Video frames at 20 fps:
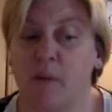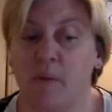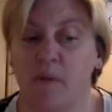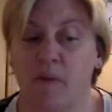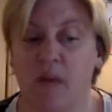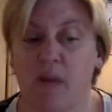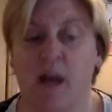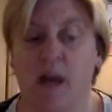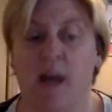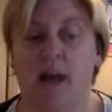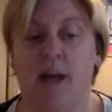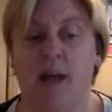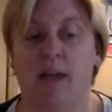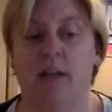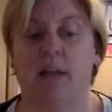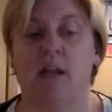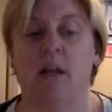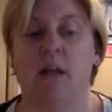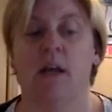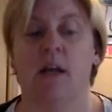And
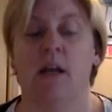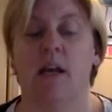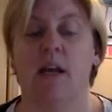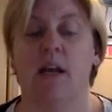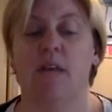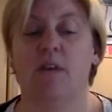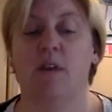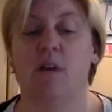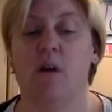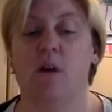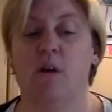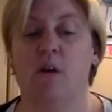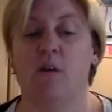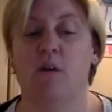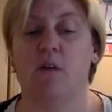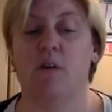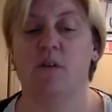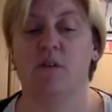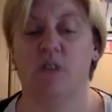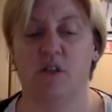even though a
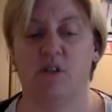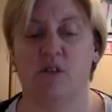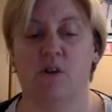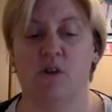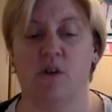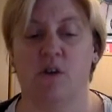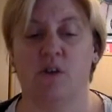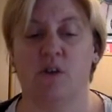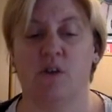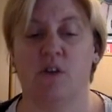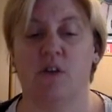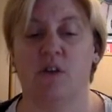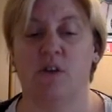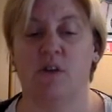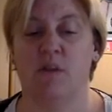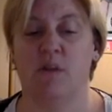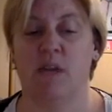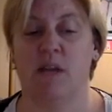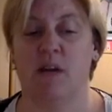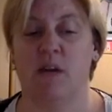conversation's not as good as
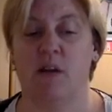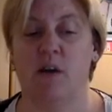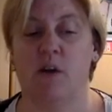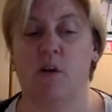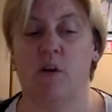meeting up,